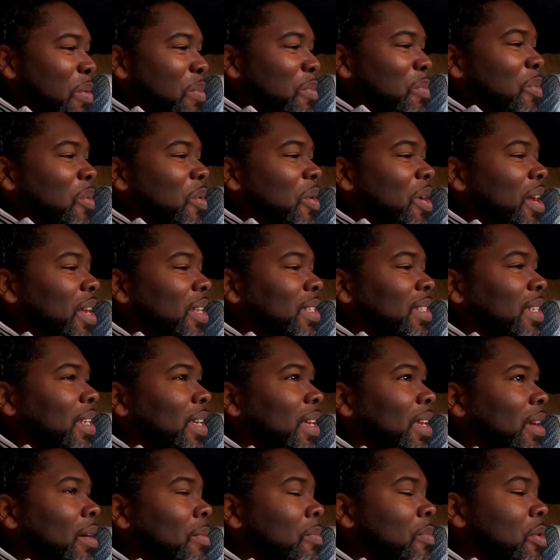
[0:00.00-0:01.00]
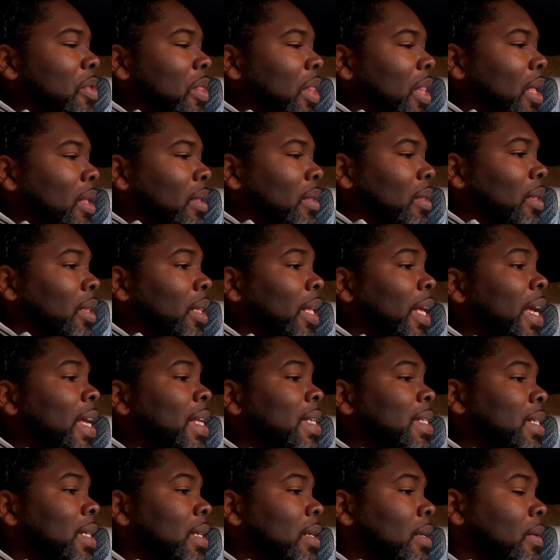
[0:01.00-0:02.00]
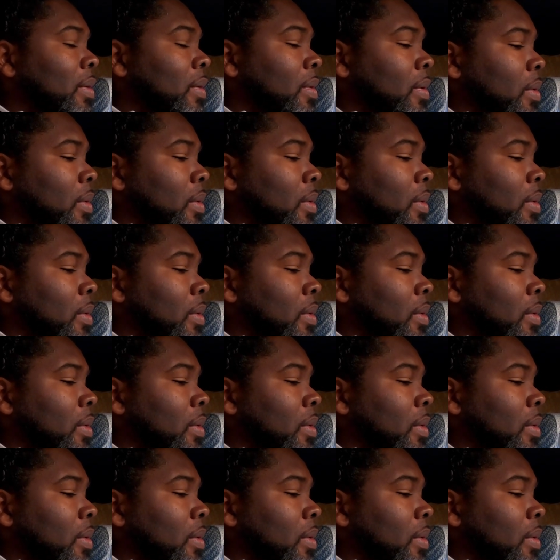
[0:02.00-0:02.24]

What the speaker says: Boy, I tell you, I'll be lazy.